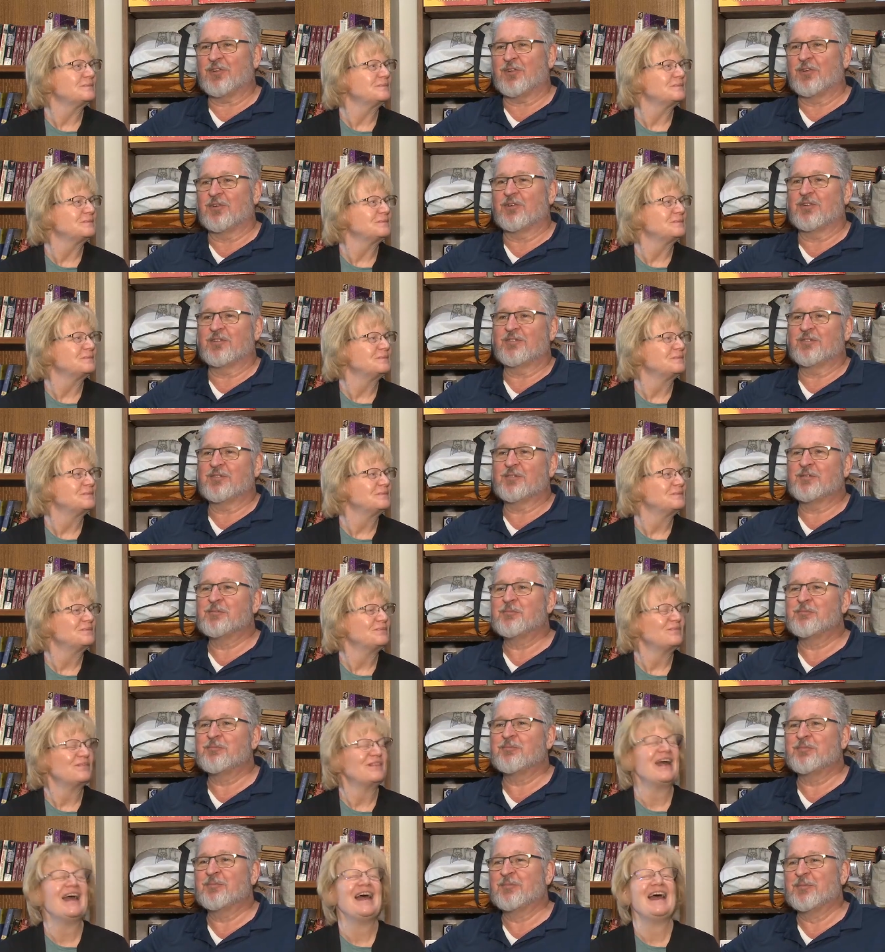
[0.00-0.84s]
Speaker 1: cute
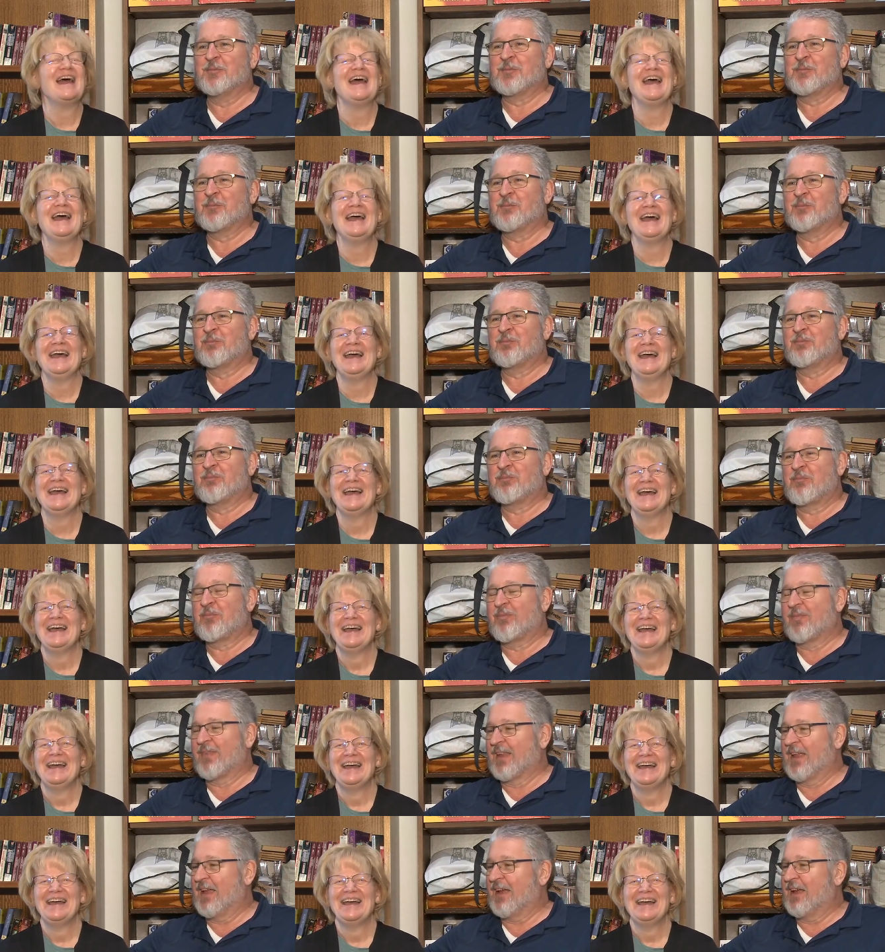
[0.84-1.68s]

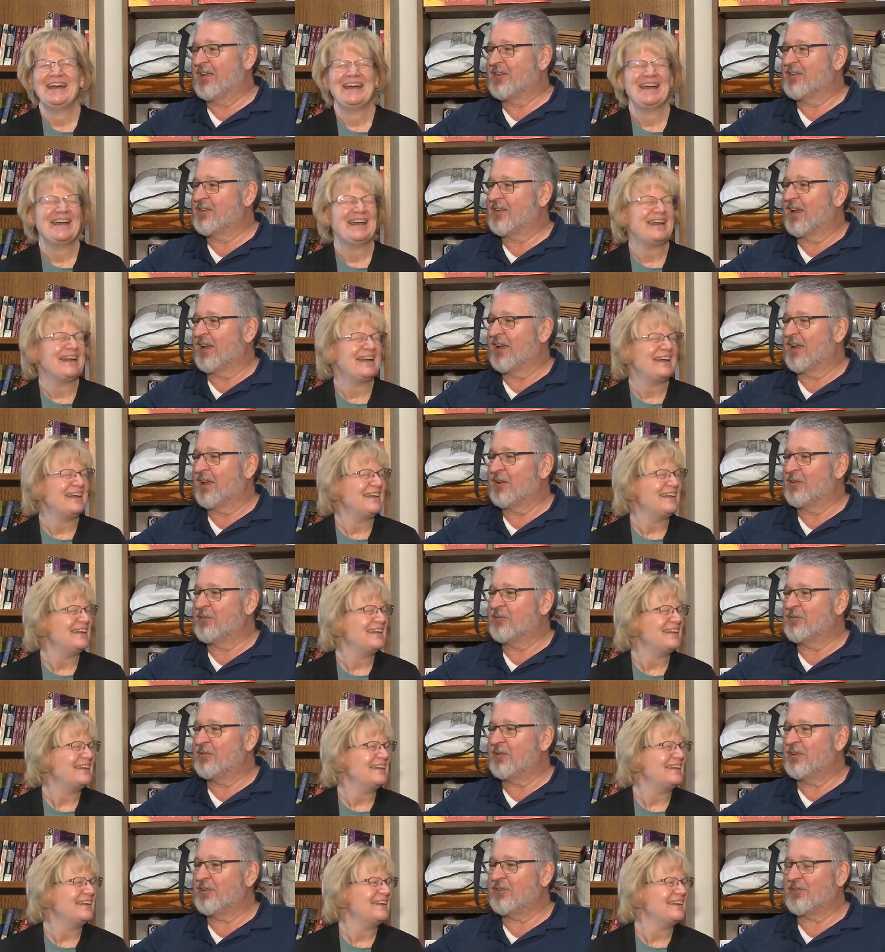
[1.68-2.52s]
and uh,
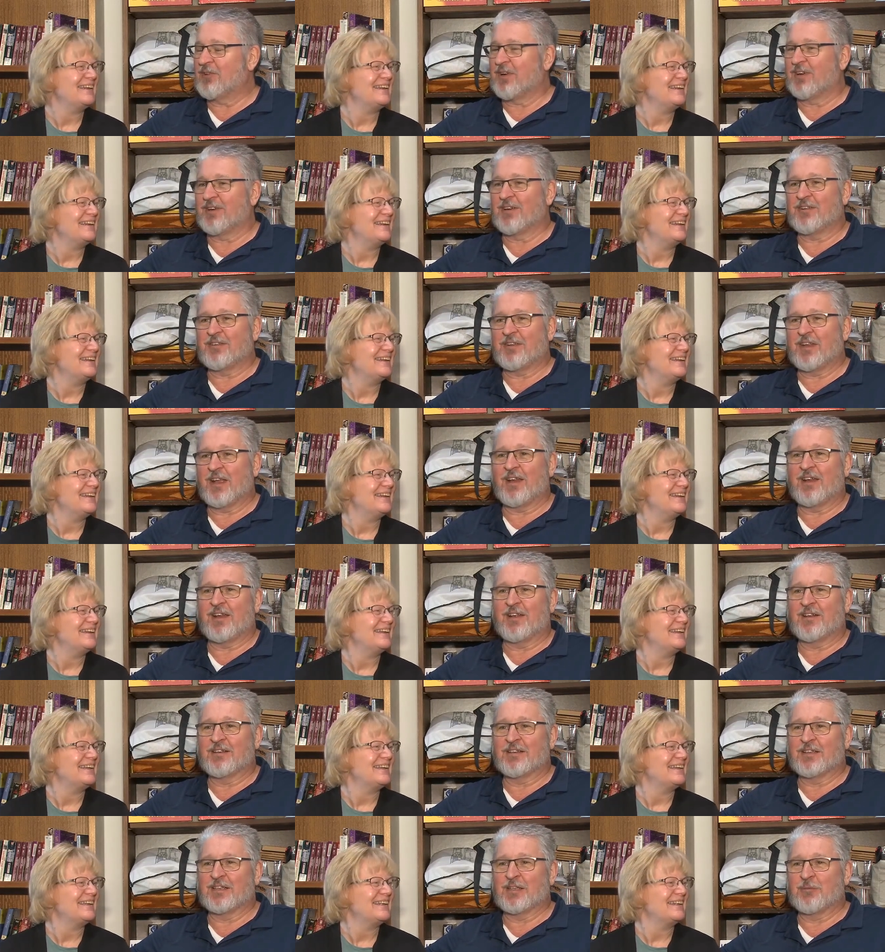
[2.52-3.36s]
we started dating
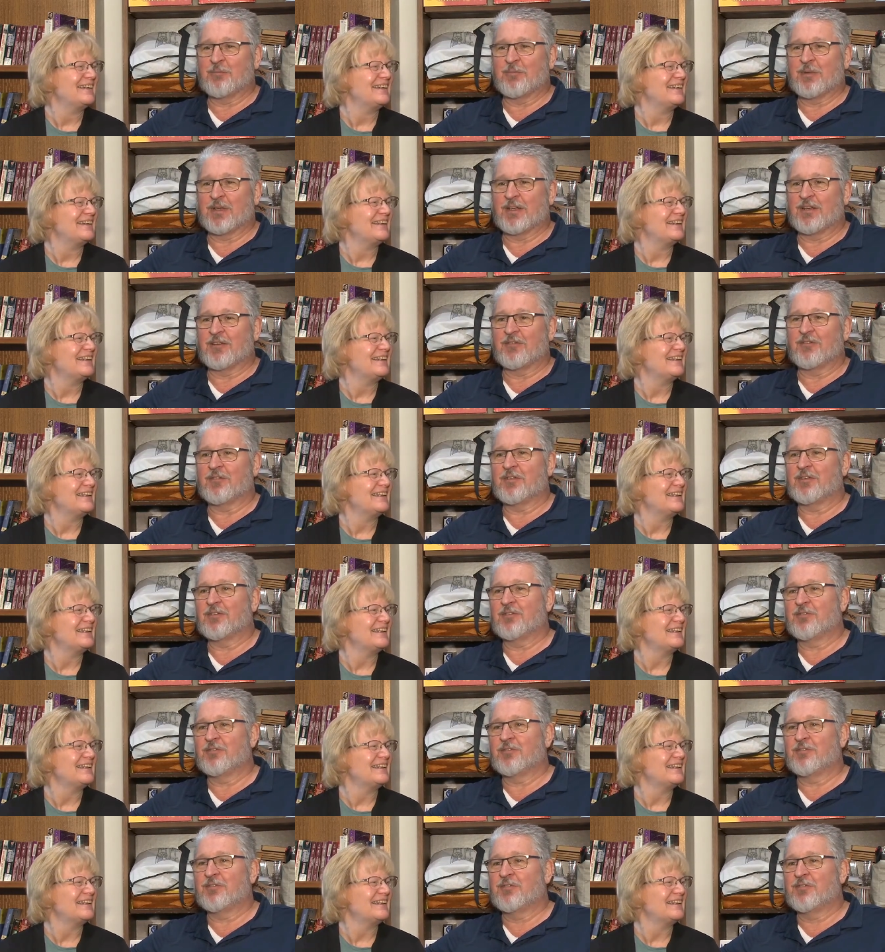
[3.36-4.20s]
a little bit. And